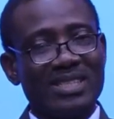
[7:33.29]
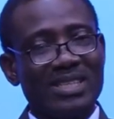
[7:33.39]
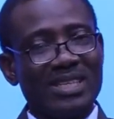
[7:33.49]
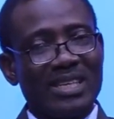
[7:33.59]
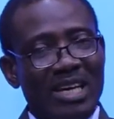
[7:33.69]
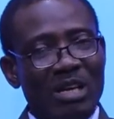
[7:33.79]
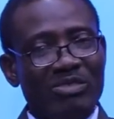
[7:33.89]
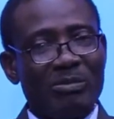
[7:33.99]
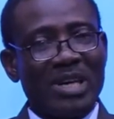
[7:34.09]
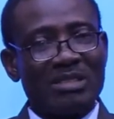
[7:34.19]
a girl of
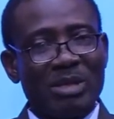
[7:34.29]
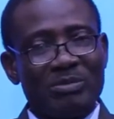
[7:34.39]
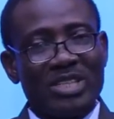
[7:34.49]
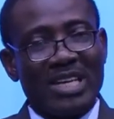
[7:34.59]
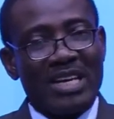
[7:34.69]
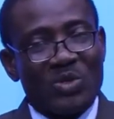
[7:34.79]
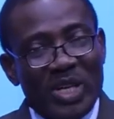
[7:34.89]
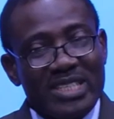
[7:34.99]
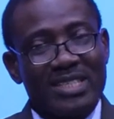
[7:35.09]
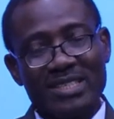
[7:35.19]
about maybe in her
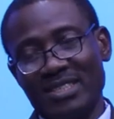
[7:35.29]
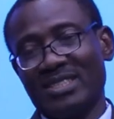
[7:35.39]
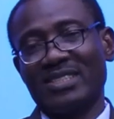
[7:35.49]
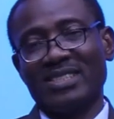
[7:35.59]
20s